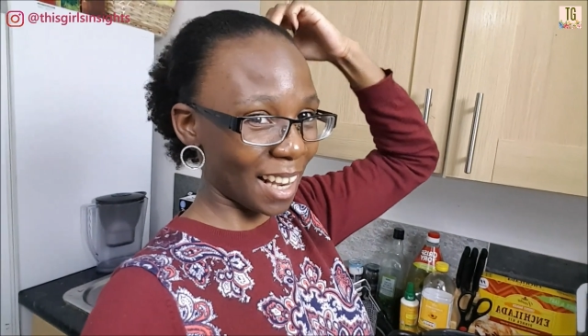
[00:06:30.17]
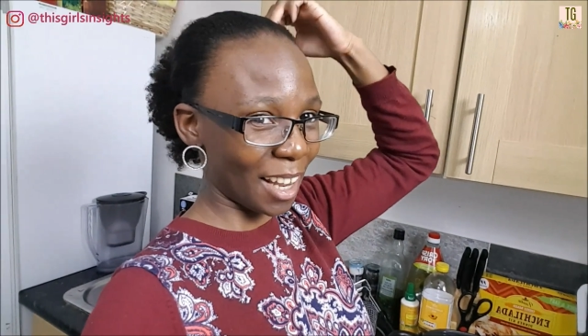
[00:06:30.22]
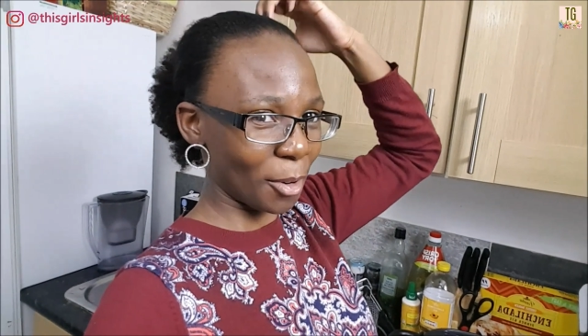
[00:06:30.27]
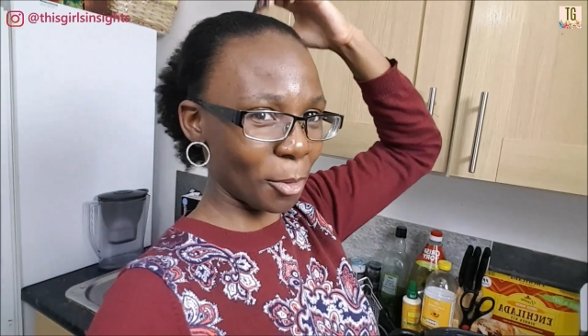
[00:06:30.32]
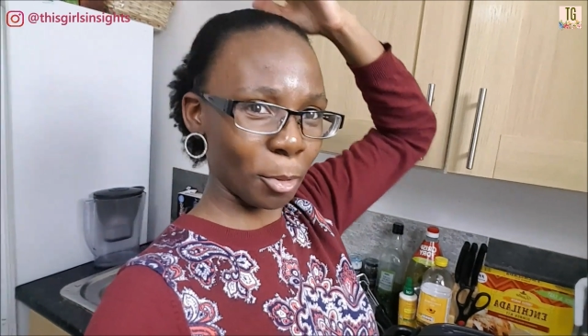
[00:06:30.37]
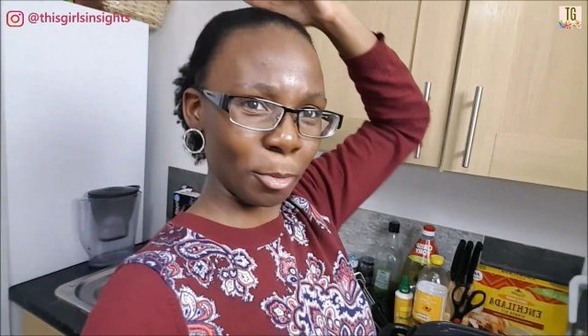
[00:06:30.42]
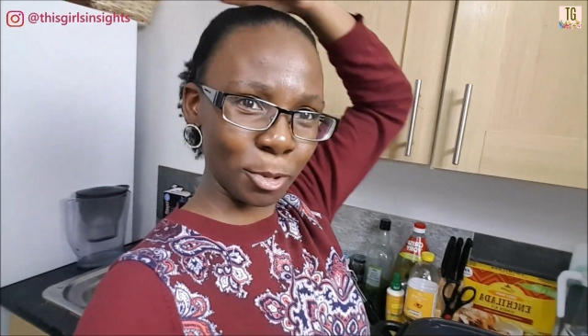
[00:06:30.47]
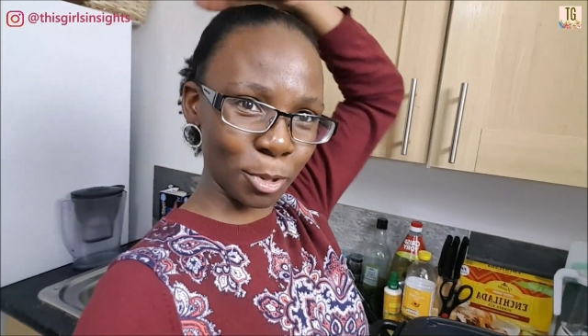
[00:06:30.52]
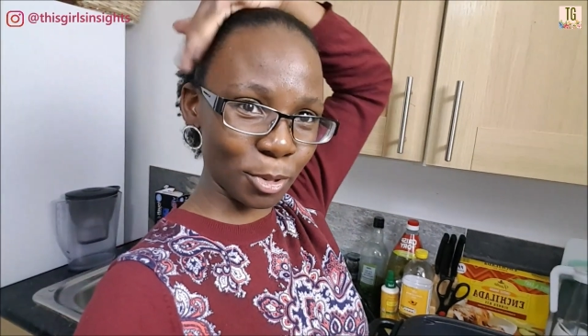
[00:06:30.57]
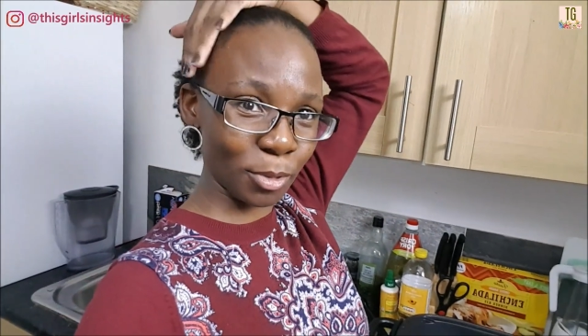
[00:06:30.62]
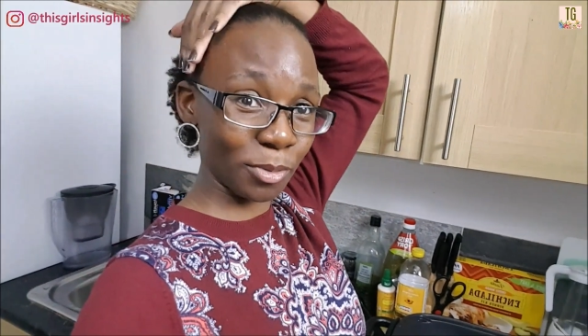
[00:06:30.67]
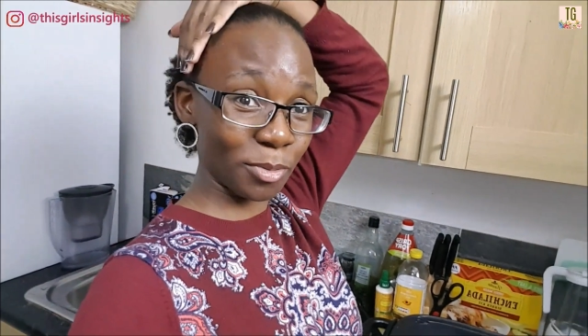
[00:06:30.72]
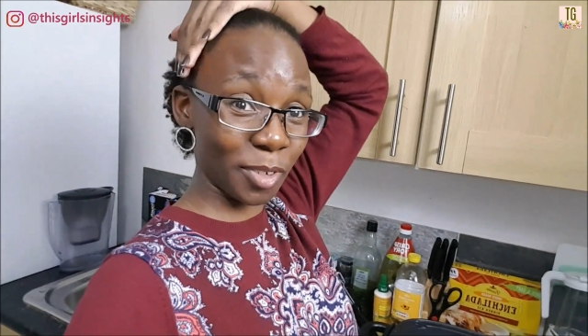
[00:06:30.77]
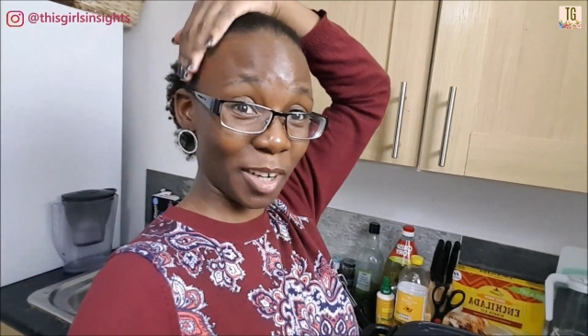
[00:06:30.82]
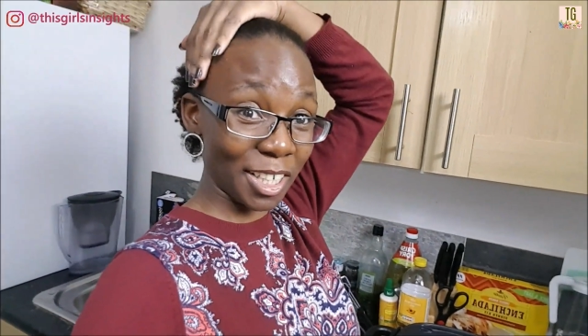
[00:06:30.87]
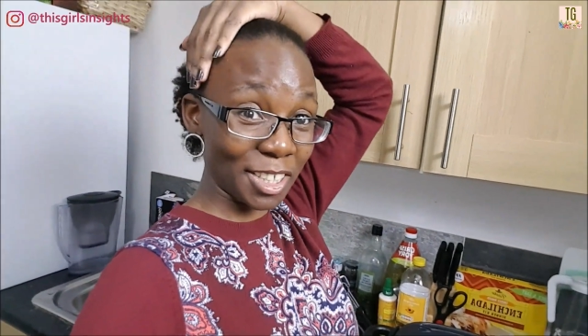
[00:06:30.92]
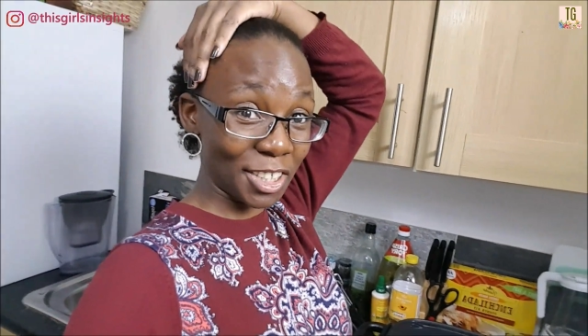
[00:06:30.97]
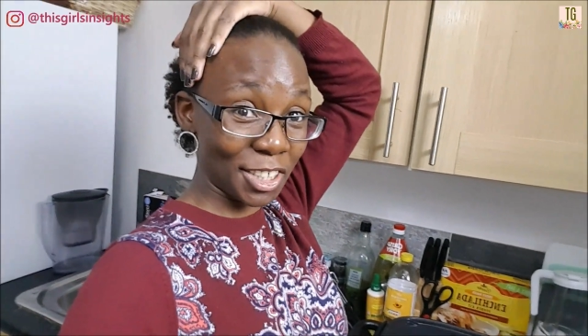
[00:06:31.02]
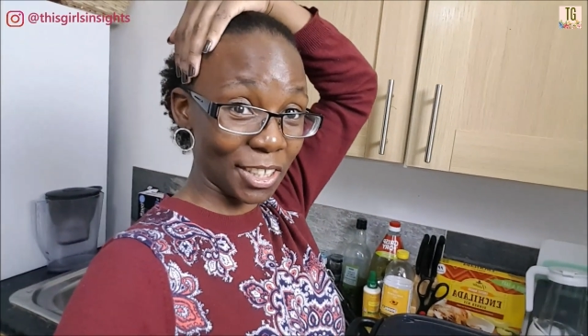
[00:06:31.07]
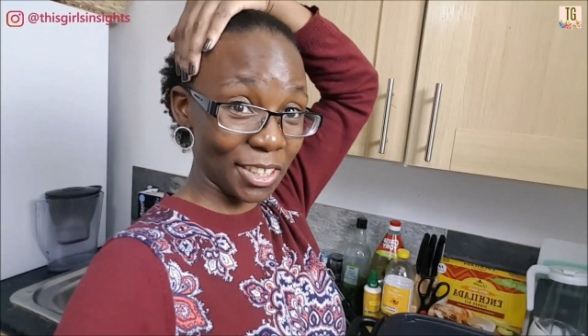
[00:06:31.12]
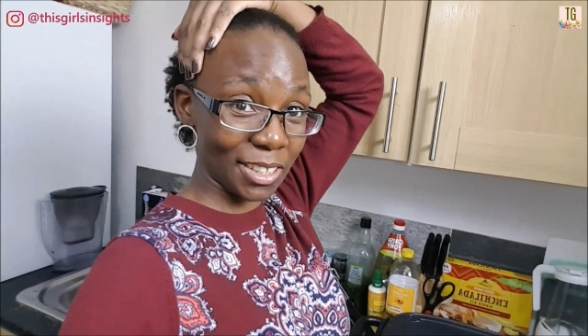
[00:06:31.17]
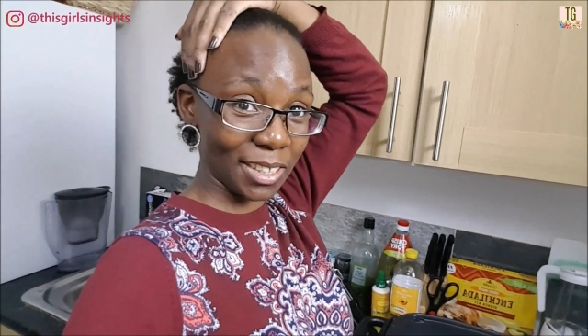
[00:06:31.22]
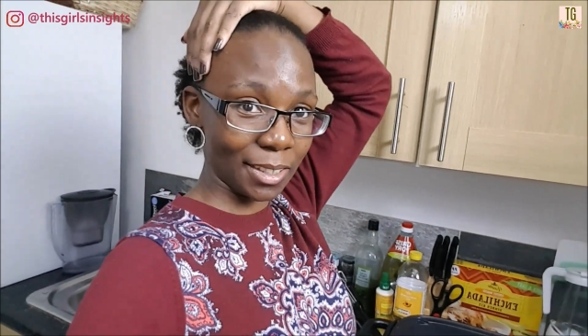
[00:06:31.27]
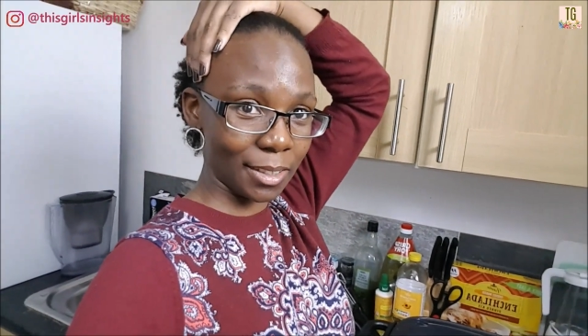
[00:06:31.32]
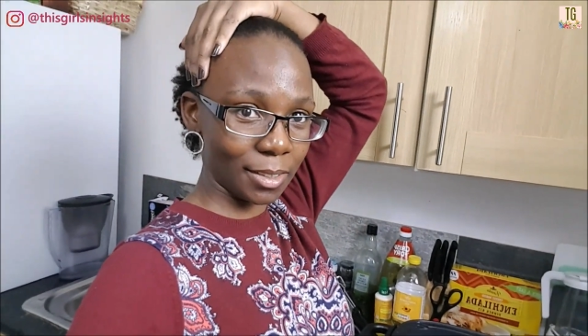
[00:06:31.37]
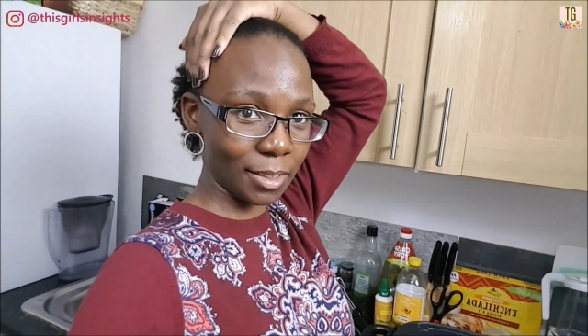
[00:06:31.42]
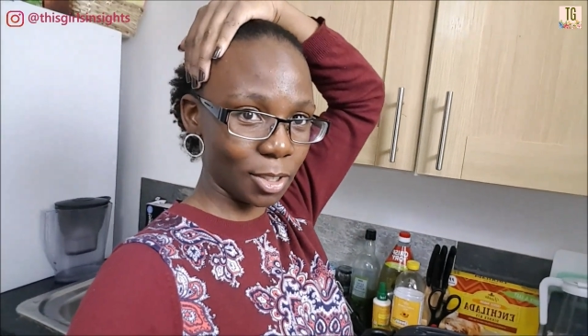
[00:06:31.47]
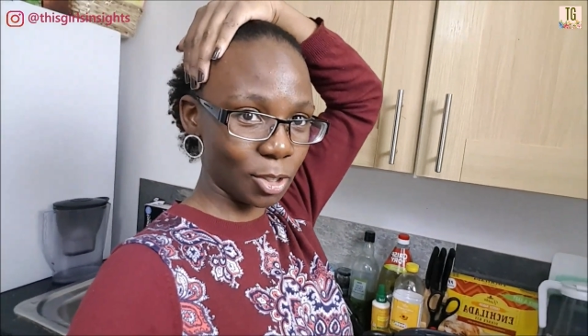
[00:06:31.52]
and also fried chicken.